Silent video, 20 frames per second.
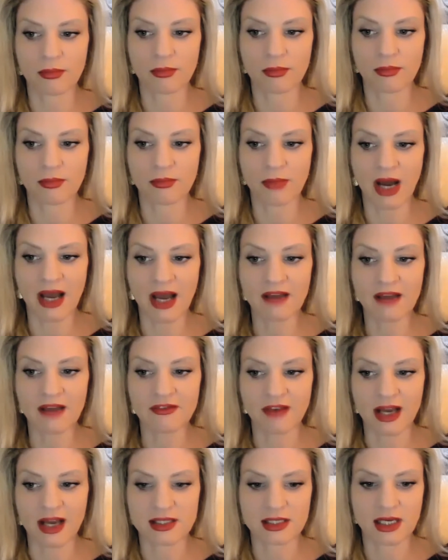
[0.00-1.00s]
my
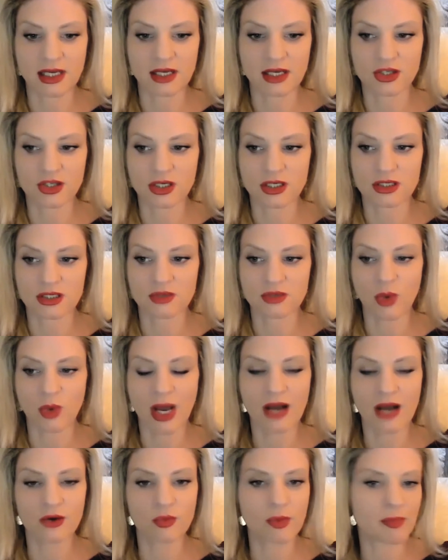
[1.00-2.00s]
fascination is, well,
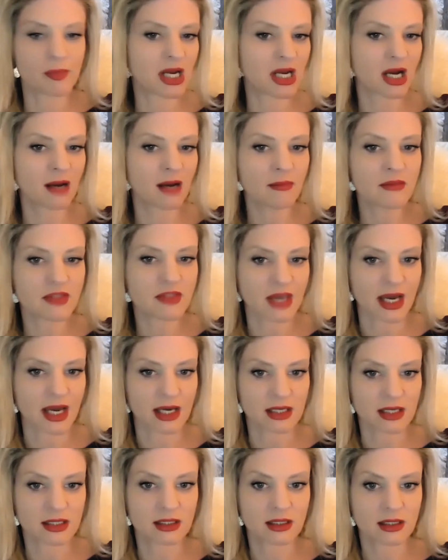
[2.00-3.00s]
how do we become that
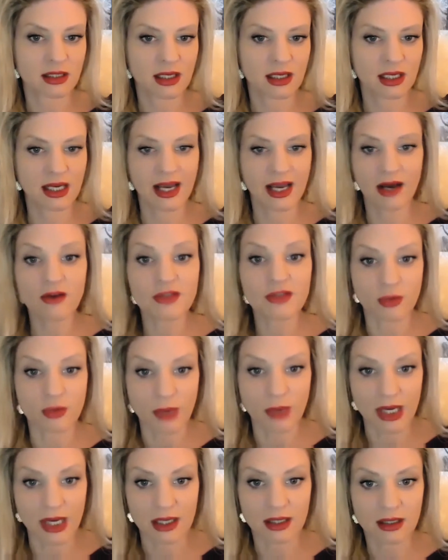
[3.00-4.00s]
in a healthy
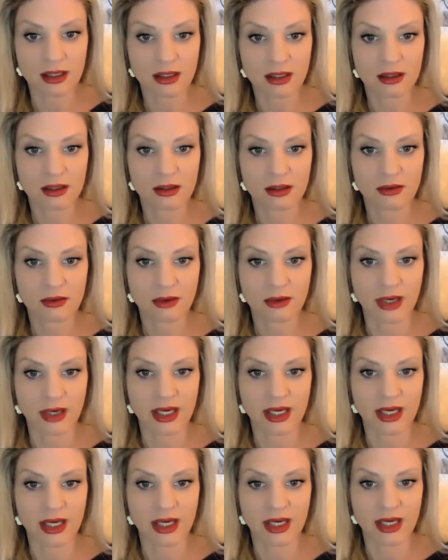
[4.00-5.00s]
way,
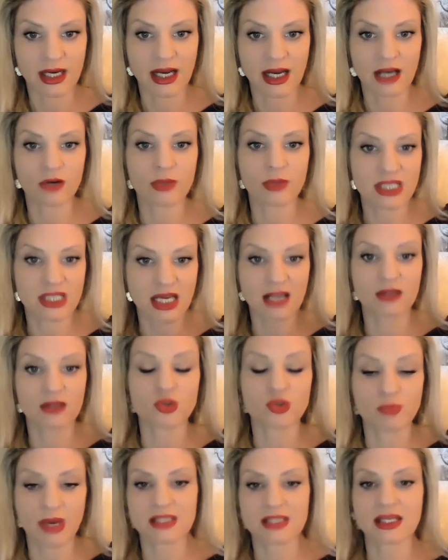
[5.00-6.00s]
right? How do we take those
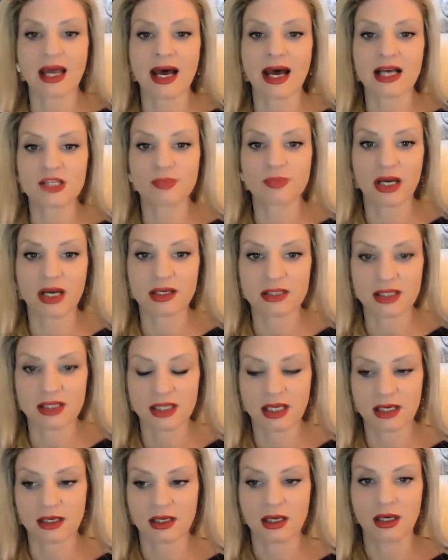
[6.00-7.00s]
best aspects and
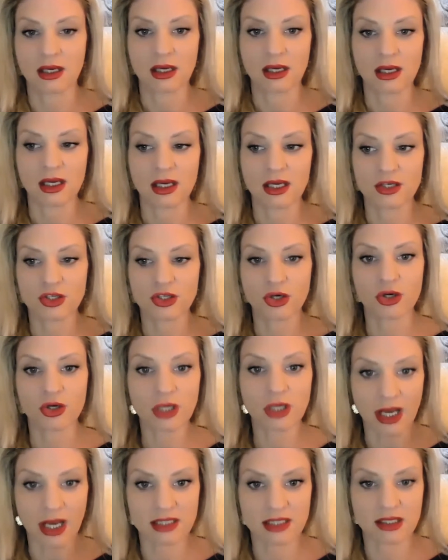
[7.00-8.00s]
then
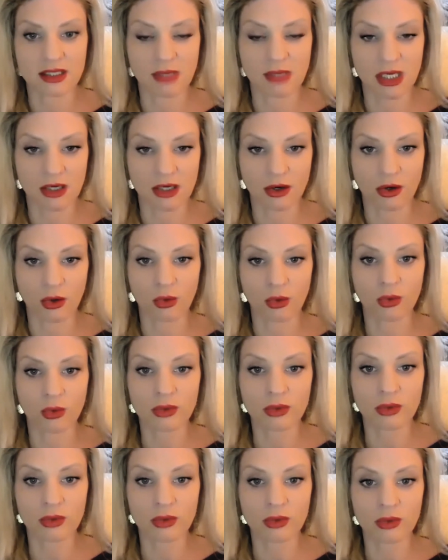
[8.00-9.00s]
internalize them in our
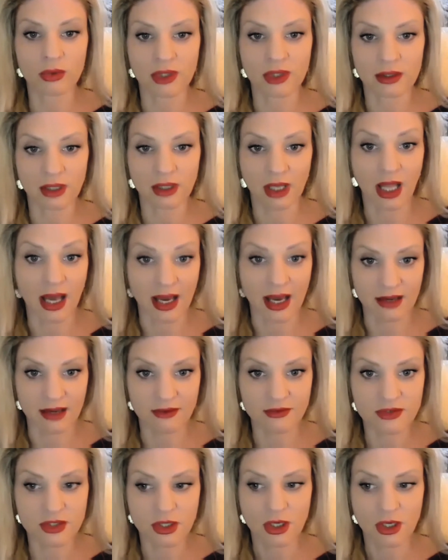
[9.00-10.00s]
own lives
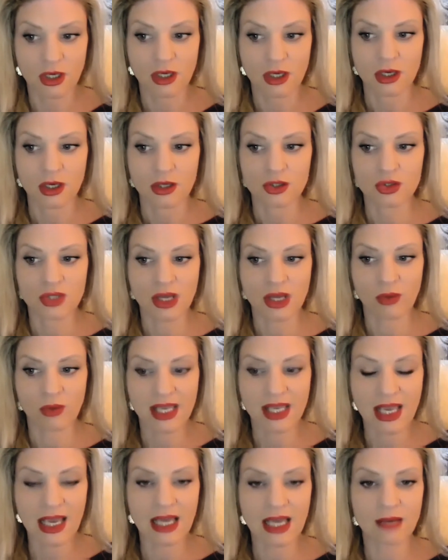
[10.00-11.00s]
so that we
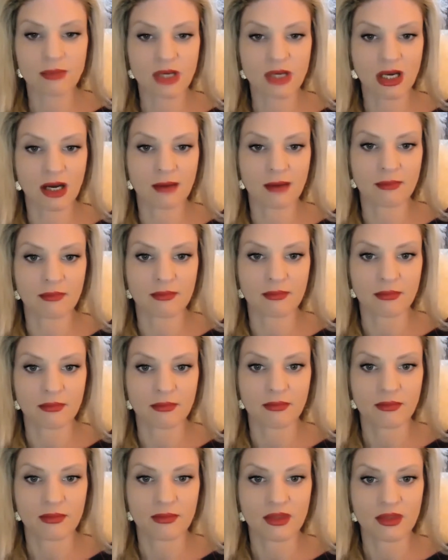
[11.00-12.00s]
can become
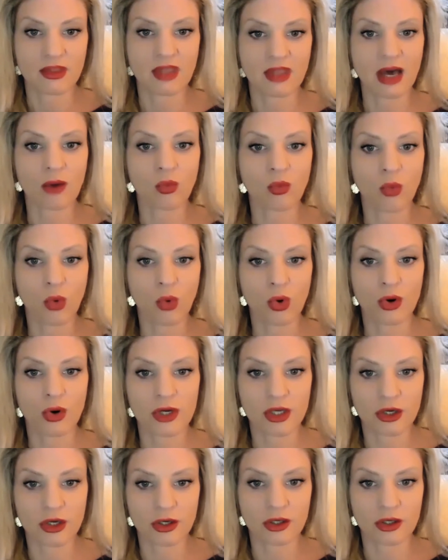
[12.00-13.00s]
that
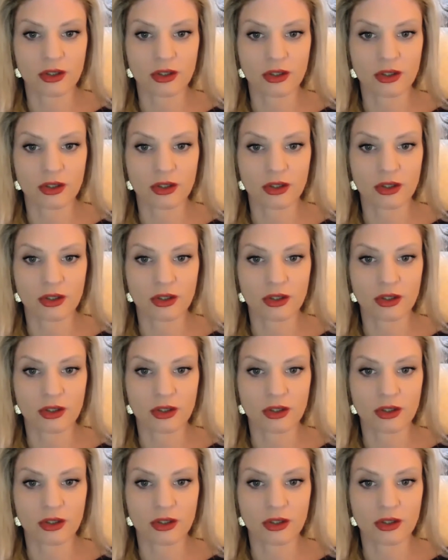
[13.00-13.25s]
warrior